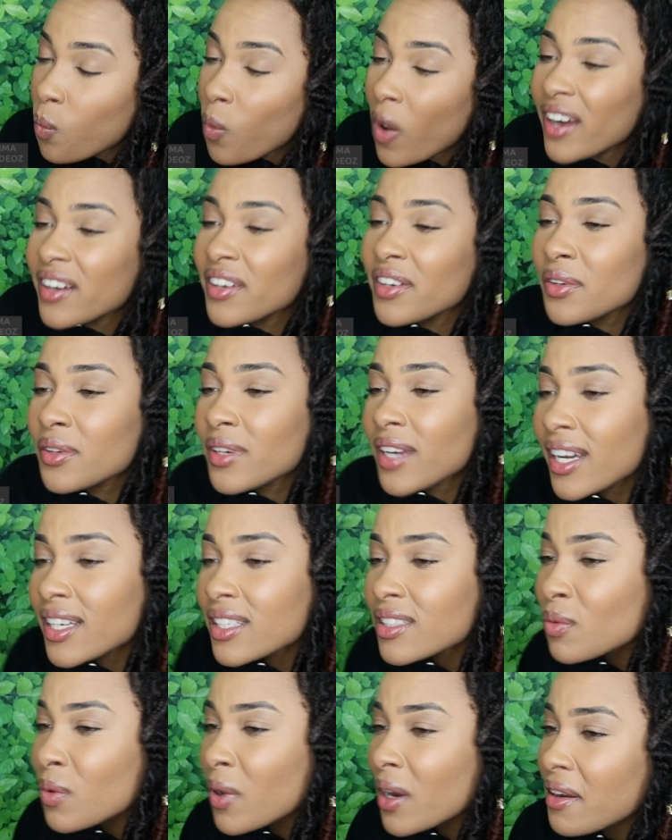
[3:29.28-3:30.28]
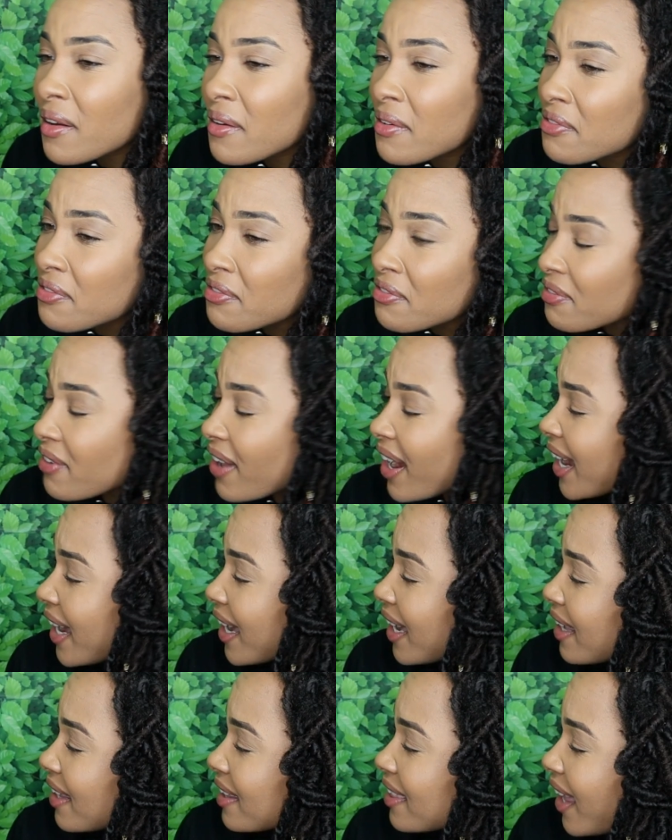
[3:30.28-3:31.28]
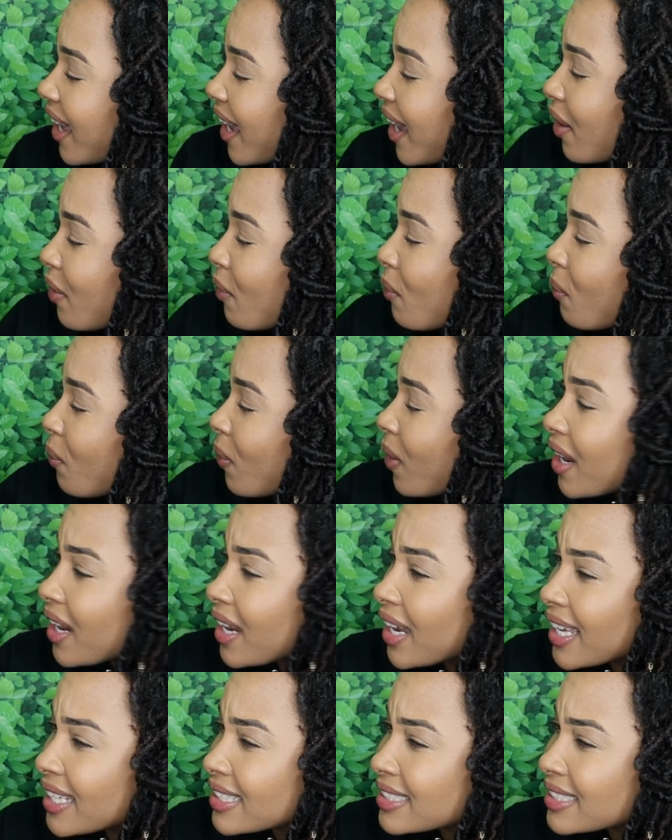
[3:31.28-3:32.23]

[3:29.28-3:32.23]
Why do you guys want to fight? Like, what?